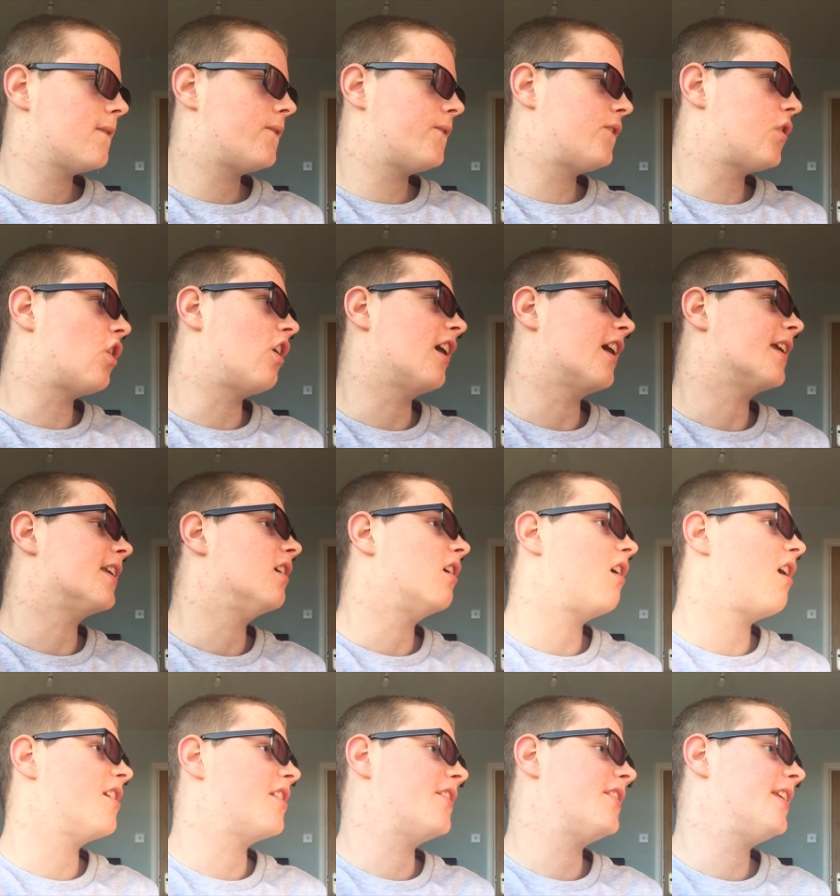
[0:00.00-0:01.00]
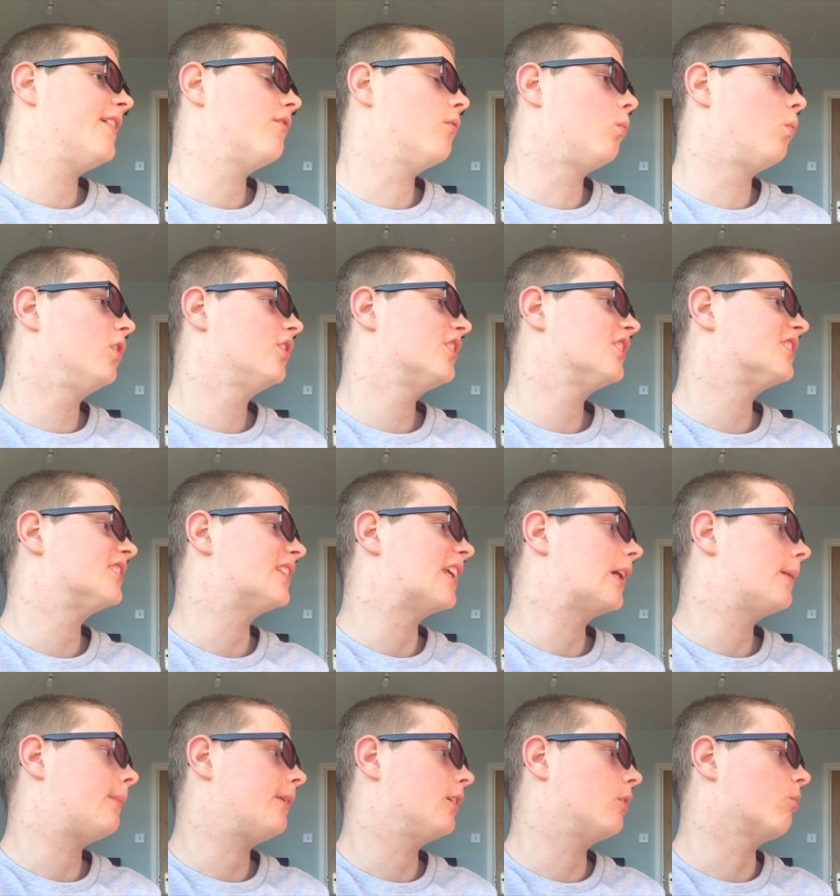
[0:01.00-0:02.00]
Fine, I didn't even want to
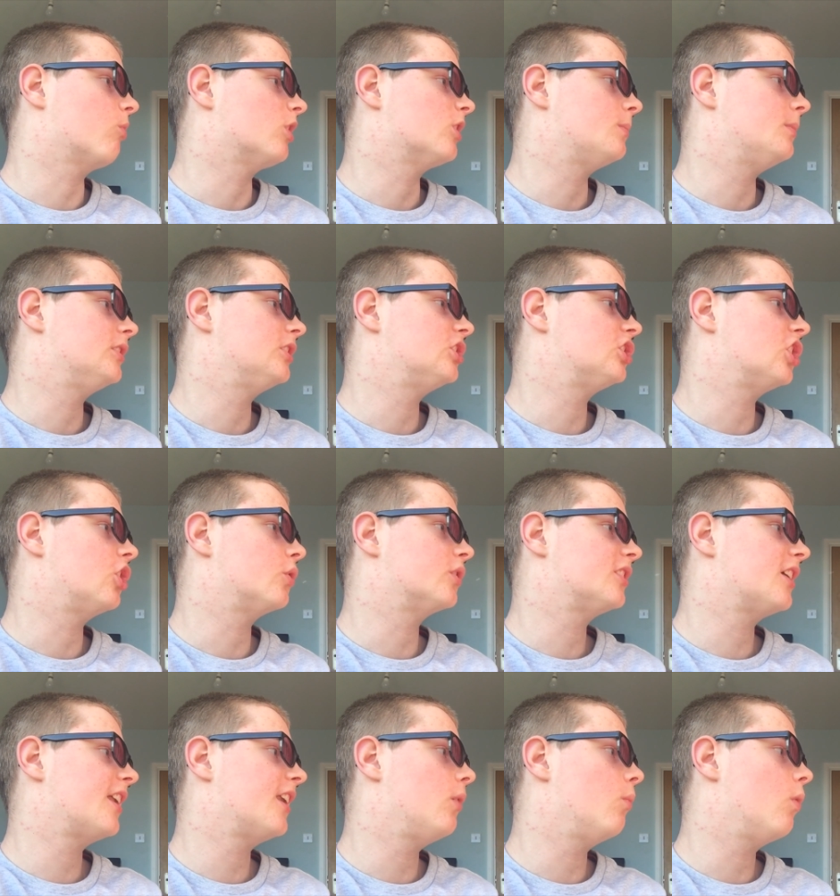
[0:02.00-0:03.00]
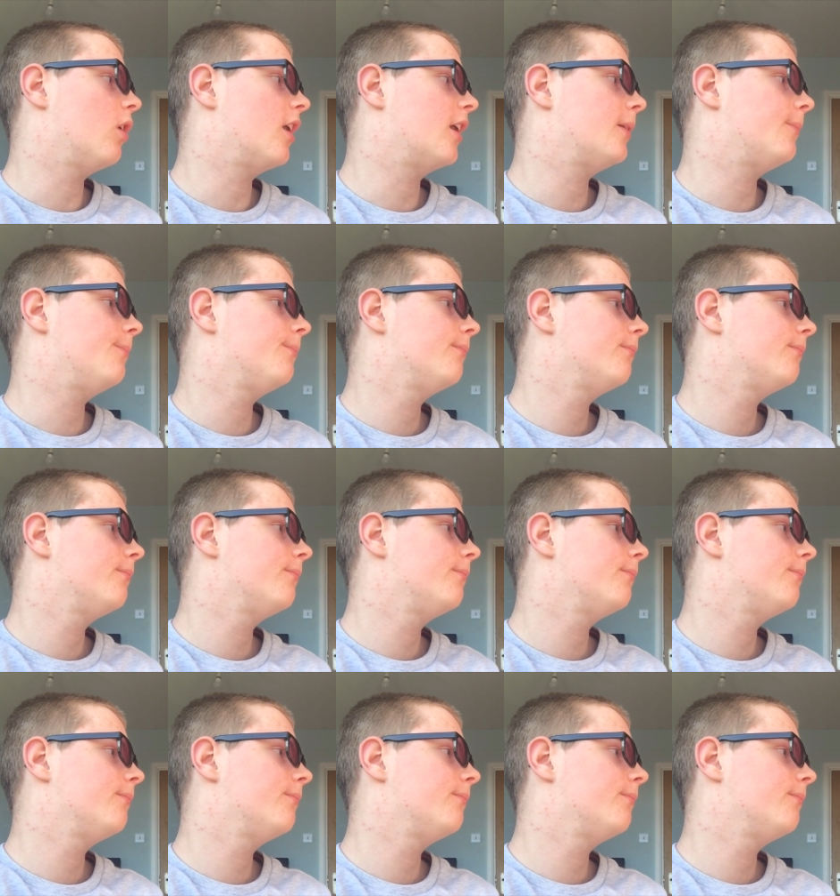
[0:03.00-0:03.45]
say my Christmas jokes anyway.